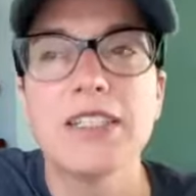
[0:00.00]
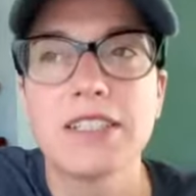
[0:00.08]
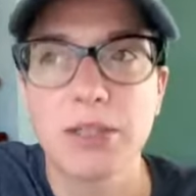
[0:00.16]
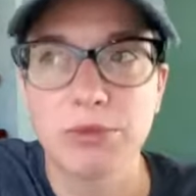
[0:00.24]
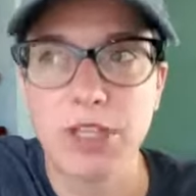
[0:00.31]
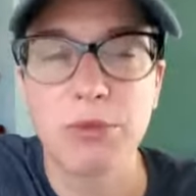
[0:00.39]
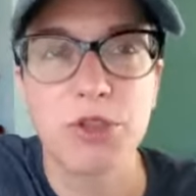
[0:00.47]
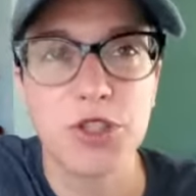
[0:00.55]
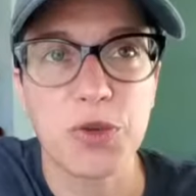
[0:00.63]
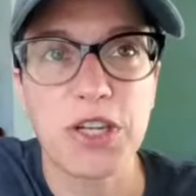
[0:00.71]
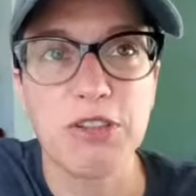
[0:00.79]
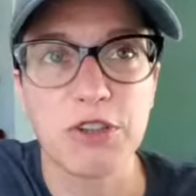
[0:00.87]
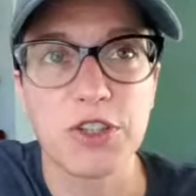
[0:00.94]
September
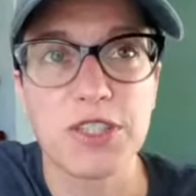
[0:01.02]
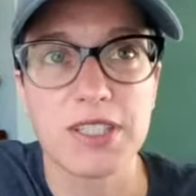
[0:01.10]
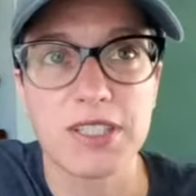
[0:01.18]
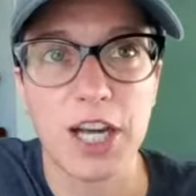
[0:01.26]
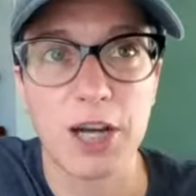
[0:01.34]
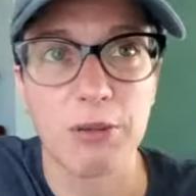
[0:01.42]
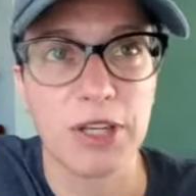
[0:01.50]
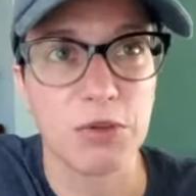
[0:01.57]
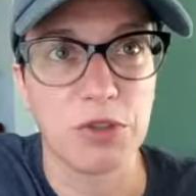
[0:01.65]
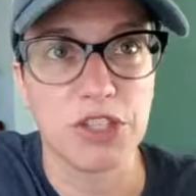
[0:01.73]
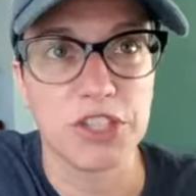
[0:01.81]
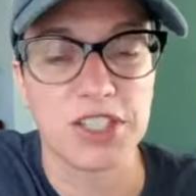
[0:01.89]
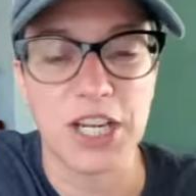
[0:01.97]
21st is coming.
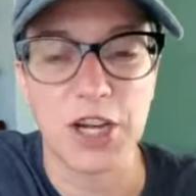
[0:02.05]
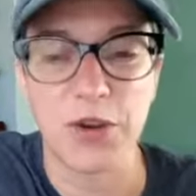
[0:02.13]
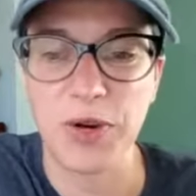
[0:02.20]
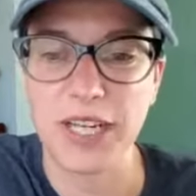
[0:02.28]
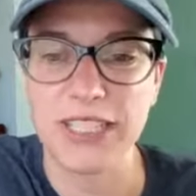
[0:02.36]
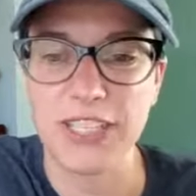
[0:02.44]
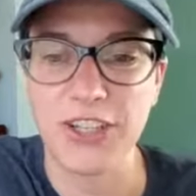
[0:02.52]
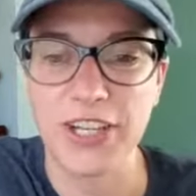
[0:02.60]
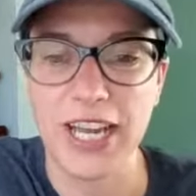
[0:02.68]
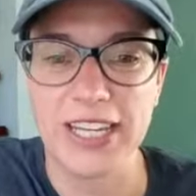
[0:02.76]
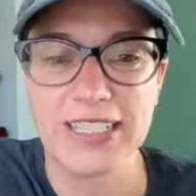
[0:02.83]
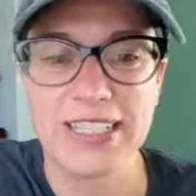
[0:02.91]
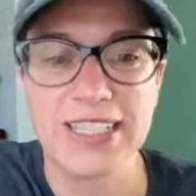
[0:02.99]
We're just not quite there
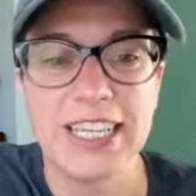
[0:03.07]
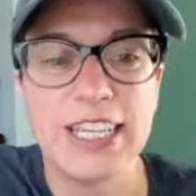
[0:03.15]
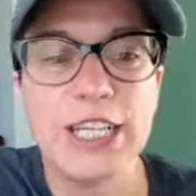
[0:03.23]
yet.